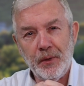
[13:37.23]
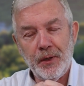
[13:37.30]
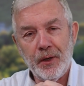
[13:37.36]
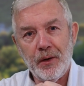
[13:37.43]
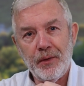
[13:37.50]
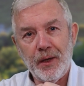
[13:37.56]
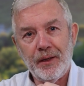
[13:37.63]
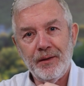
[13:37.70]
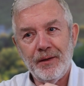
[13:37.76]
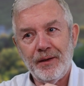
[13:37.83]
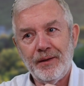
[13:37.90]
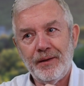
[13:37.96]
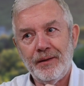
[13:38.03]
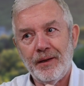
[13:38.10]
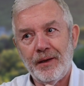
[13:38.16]

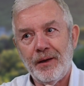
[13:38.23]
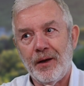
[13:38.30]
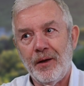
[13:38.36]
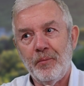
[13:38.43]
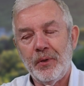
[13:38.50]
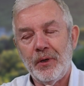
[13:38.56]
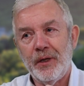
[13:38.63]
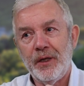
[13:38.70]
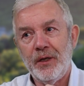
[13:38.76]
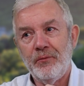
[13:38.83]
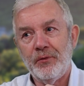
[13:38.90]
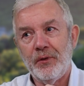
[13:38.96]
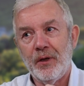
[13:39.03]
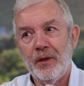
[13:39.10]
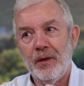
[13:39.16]
They can't
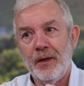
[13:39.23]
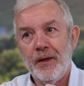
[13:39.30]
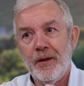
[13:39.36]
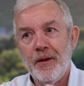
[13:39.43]
believe that